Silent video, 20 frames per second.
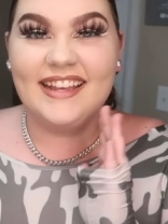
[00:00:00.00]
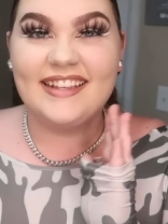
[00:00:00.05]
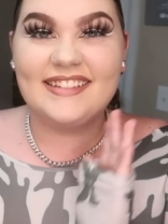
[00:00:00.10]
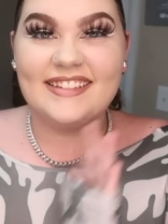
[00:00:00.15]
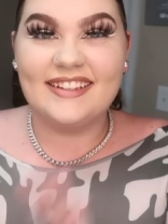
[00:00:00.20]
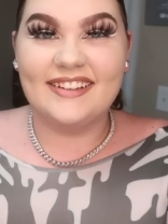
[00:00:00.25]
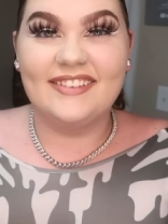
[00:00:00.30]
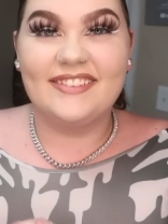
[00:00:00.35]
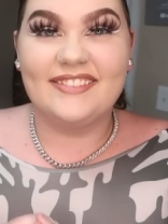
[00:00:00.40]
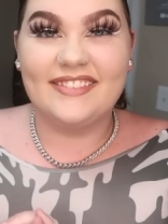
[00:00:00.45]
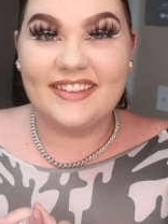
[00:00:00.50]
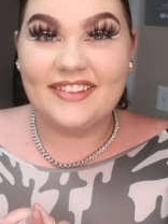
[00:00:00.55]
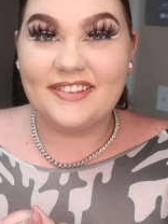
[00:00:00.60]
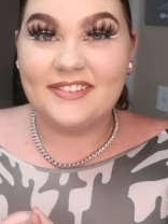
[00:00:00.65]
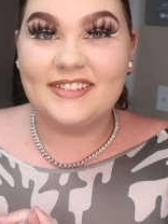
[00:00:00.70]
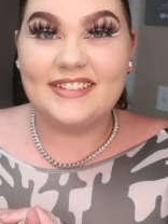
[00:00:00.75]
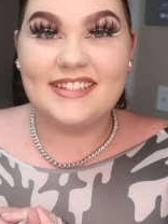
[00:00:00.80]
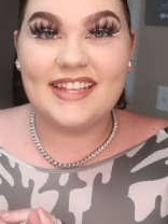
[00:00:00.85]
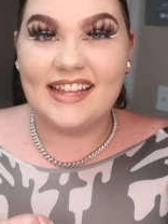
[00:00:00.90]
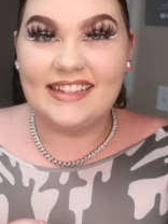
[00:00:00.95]
So this
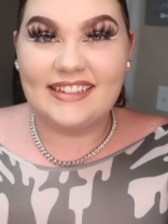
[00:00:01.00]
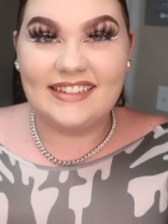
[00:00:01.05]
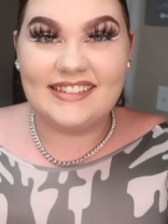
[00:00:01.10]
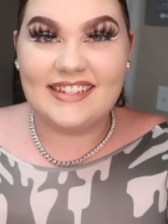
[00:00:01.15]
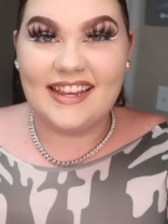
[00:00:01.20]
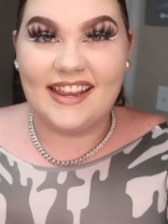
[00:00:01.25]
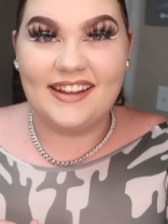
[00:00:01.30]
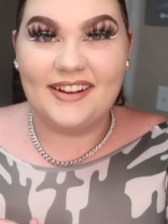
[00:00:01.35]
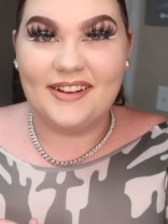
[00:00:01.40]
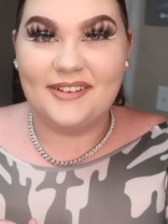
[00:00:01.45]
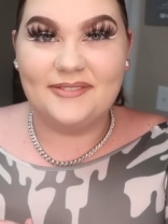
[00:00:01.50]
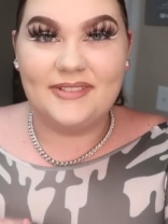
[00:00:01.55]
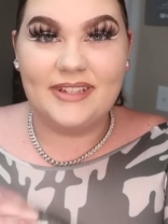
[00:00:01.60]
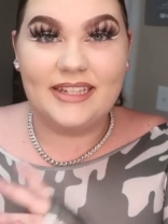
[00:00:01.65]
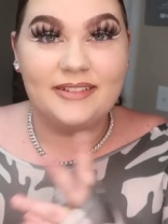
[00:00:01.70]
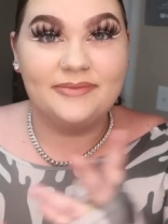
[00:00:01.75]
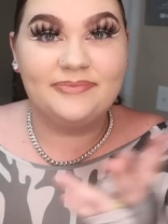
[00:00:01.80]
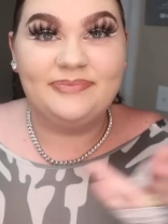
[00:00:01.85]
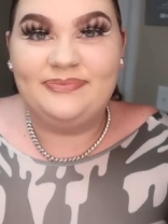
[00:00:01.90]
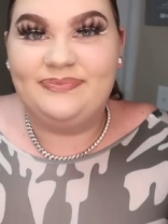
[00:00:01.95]
one's hella tight on
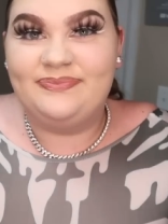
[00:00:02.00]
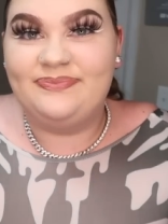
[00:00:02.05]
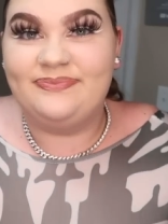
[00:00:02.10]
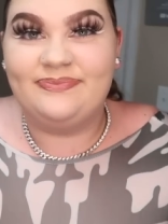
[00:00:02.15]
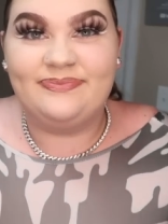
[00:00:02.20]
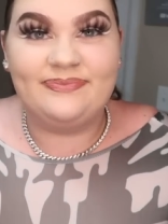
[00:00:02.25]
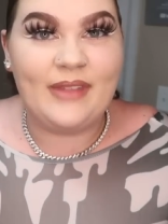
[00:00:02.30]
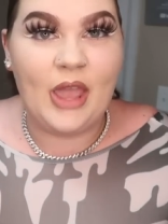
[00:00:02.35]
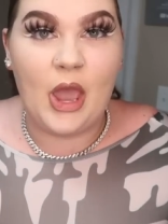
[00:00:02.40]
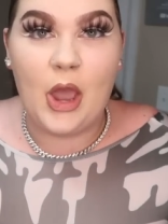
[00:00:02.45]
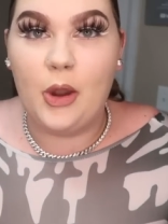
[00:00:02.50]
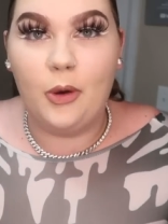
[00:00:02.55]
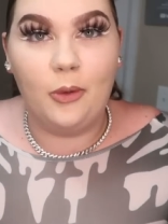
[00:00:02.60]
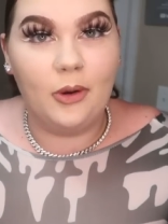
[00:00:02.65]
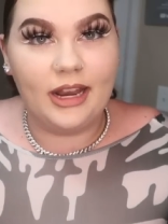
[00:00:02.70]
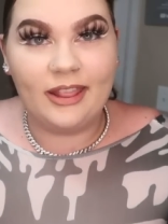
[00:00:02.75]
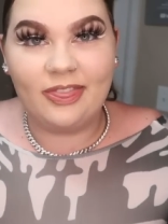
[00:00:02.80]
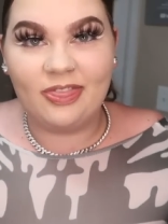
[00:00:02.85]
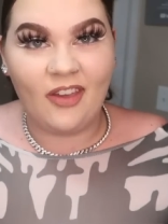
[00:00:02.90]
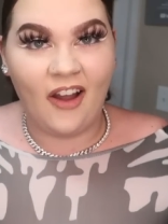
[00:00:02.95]
me. Who would have